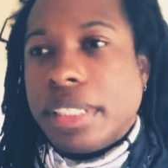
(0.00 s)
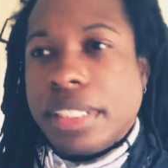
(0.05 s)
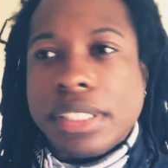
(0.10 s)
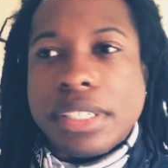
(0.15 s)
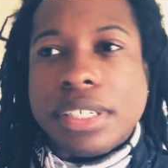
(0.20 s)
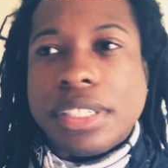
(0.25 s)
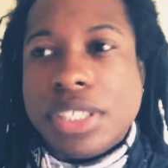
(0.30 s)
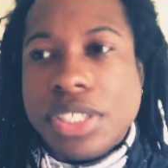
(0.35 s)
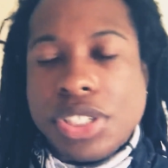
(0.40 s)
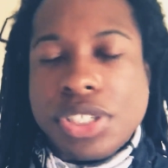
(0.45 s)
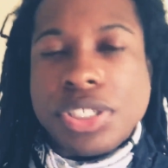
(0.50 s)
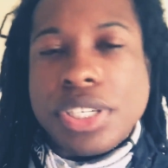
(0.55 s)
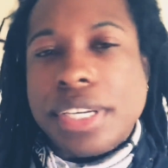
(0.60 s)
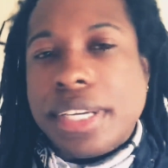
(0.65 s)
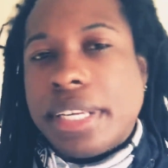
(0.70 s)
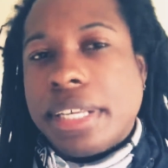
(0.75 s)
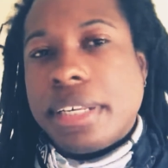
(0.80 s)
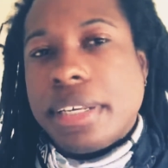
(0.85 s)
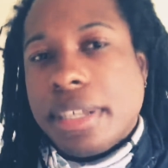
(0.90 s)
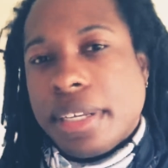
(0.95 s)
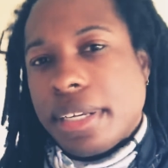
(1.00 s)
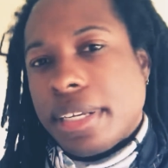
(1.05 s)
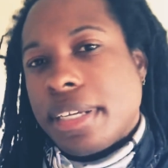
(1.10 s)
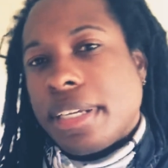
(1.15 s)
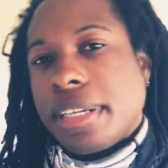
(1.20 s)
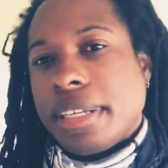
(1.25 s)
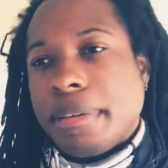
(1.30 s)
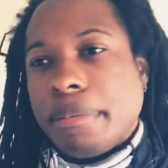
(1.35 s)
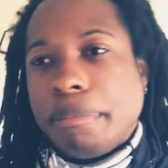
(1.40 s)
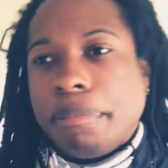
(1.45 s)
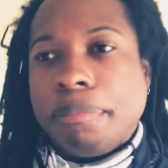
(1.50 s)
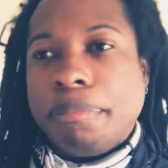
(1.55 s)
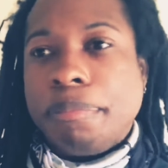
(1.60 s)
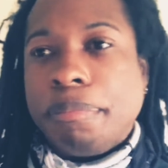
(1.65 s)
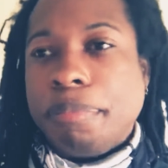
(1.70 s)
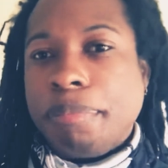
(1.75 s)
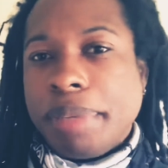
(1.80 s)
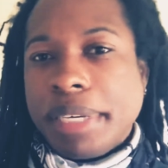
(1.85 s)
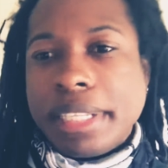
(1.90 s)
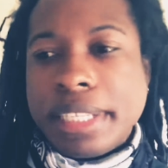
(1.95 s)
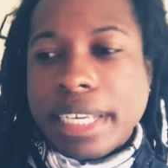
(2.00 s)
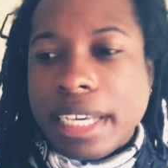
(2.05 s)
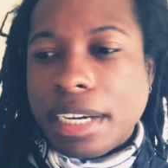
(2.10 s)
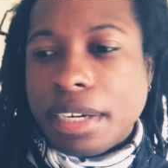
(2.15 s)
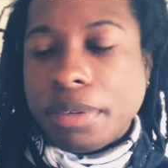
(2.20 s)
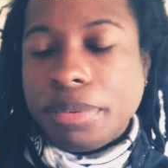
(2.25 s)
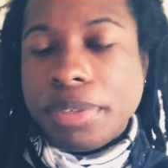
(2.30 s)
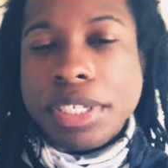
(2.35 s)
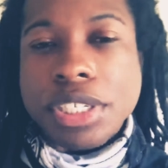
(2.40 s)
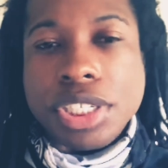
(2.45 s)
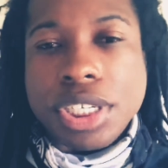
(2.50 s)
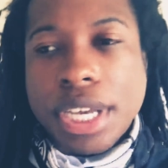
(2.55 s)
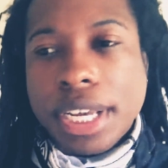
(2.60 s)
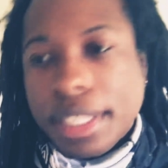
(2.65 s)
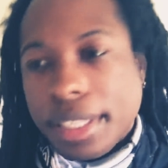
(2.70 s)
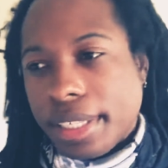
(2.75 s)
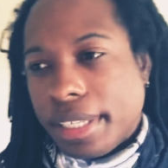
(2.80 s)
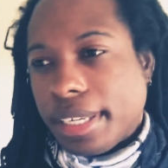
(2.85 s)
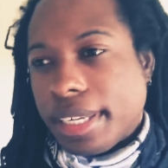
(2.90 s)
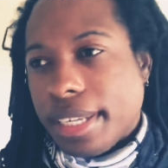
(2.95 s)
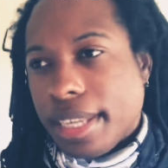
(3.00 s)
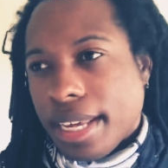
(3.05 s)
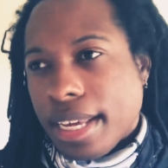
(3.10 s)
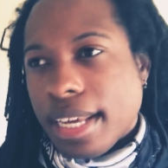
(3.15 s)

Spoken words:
and all this shit, beat down, rejected,